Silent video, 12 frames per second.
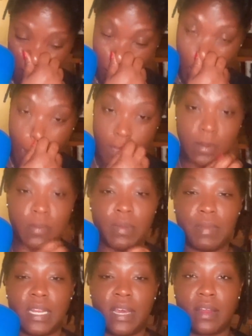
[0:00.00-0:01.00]
For all the
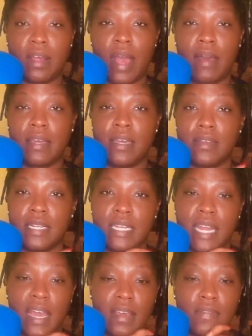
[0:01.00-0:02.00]
women that are out here in
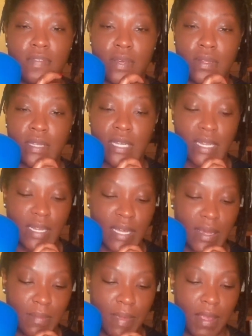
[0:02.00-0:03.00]
the dating field looking to
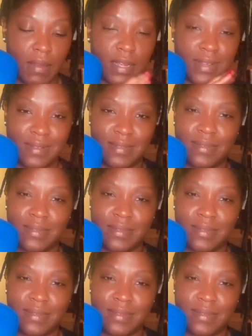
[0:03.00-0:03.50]
get married,